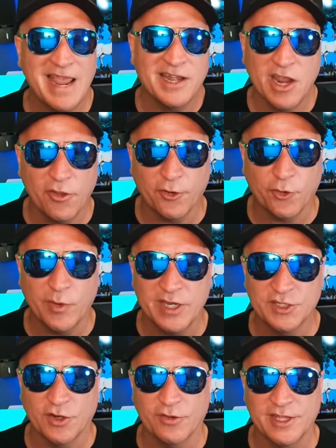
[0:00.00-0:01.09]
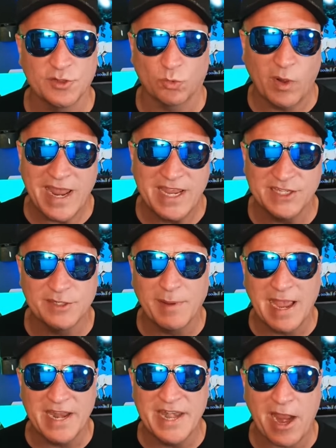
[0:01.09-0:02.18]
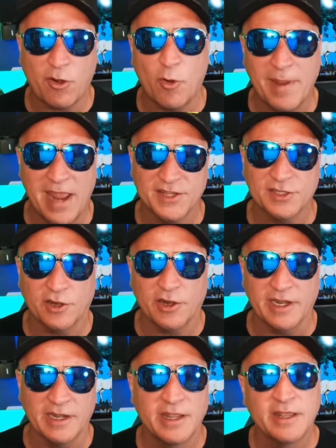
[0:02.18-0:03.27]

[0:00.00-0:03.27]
any other creature that's raised by a necromancer and